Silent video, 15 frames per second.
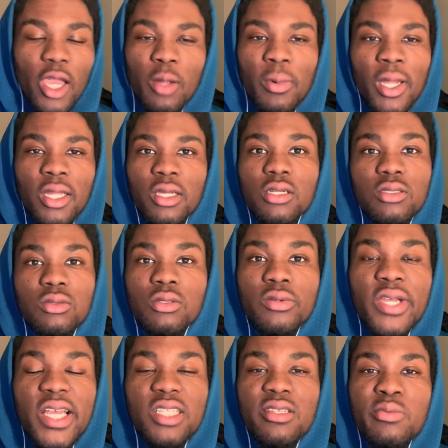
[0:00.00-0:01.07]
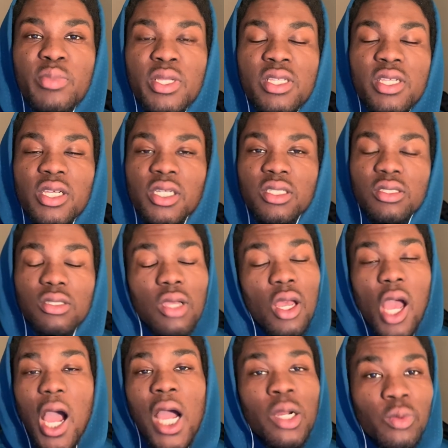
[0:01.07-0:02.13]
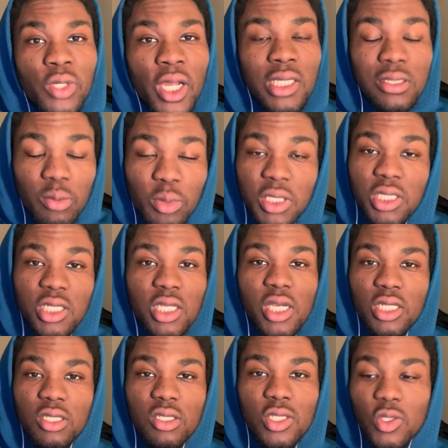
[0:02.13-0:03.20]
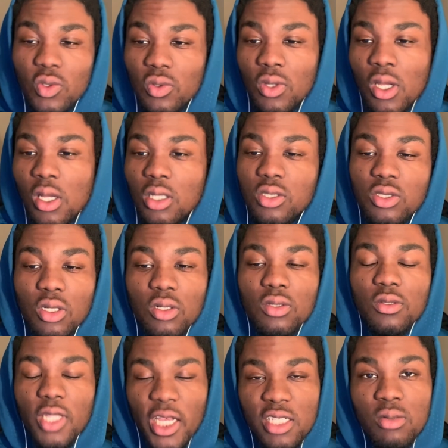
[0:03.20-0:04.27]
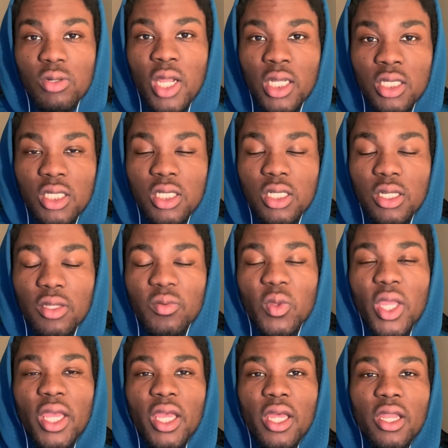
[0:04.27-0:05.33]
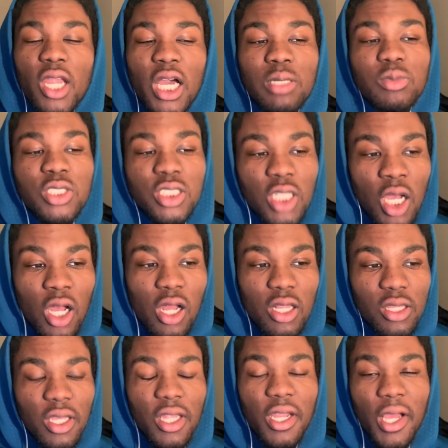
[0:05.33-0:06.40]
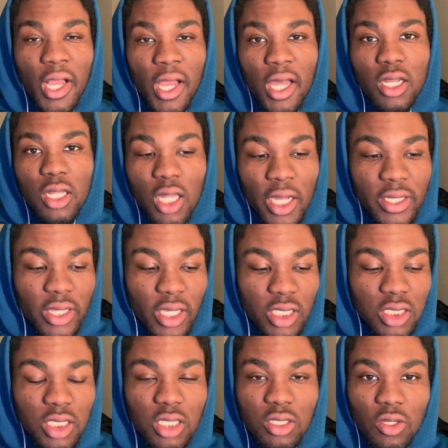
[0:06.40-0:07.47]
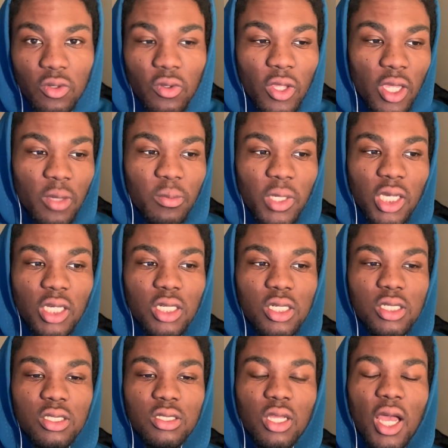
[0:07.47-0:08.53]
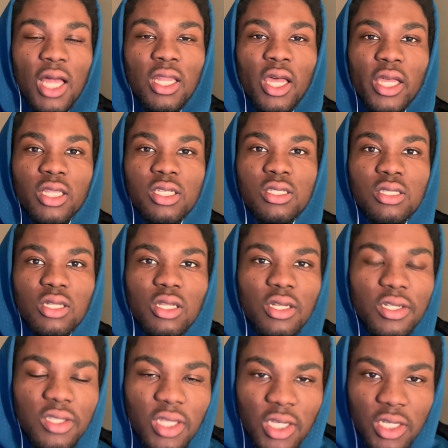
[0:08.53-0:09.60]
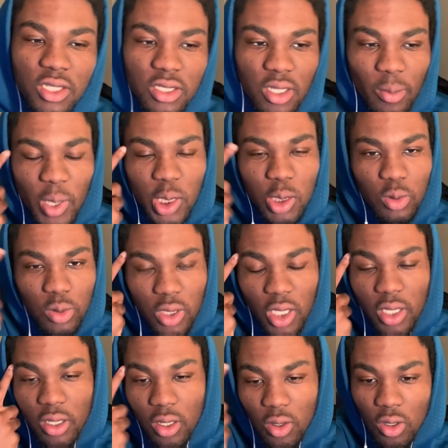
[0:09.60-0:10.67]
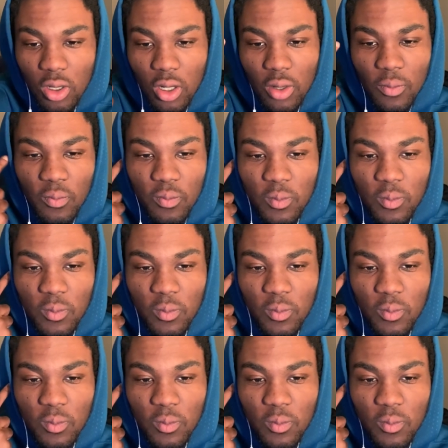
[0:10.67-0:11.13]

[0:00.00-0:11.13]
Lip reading: everybody else want to react to BTS? I react to BTS too. So that's what I did, and I'm shocked, and I kind of like that joint though, because I like listening to things that make you think or